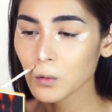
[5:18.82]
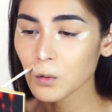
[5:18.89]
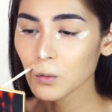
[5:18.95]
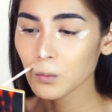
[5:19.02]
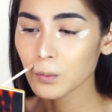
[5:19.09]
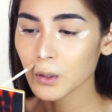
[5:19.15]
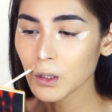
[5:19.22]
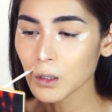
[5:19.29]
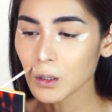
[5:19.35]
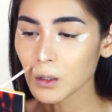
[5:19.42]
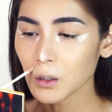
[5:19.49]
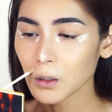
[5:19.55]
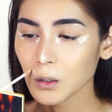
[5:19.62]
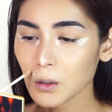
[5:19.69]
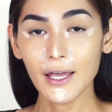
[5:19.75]
So big.
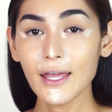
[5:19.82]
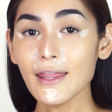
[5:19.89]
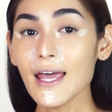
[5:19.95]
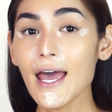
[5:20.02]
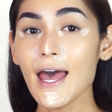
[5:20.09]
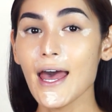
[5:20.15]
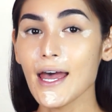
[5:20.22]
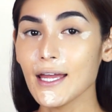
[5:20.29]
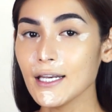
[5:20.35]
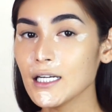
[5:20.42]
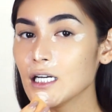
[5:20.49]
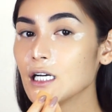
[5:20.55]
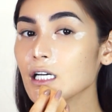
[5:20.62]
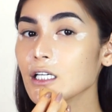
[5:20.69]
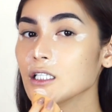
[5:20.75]
And then
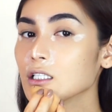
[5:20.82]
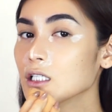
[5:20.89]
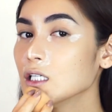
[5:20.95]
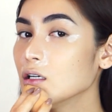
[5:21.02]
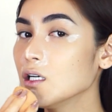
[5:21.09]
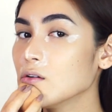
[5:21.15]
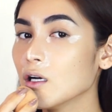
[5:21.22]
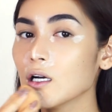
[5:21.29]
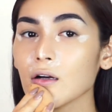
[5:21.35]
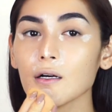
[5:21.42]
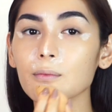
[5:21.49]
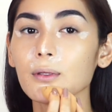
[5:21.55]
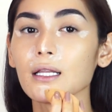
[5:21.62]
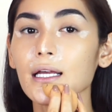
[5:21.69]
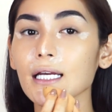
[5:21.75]
I
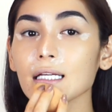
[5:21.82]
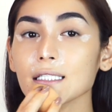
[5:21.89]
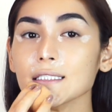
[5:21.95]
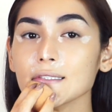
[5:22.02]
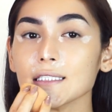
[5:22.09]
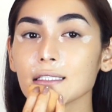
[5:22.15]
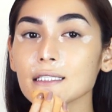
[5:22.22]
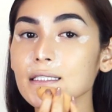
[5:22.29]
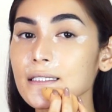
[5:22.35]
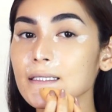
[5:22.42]
blend.